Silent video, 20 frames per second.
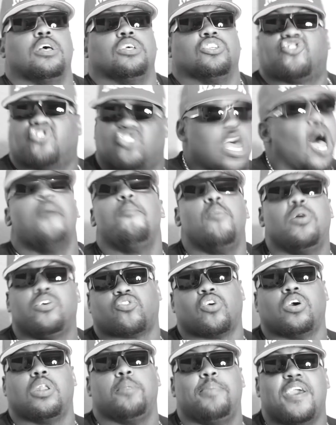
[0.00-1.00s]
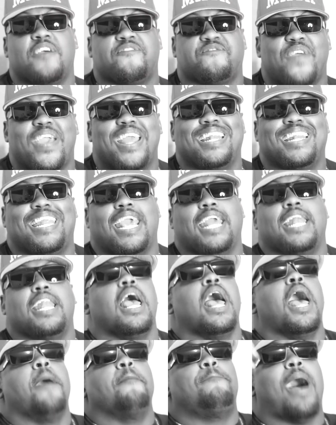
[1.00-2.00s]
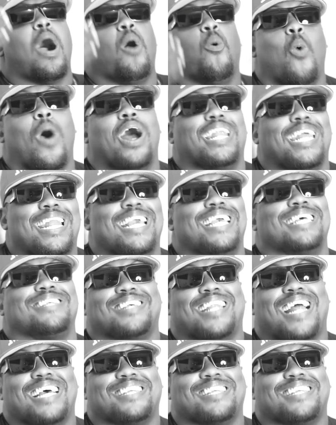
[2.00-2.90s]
Someone's going to be offended by what it is that I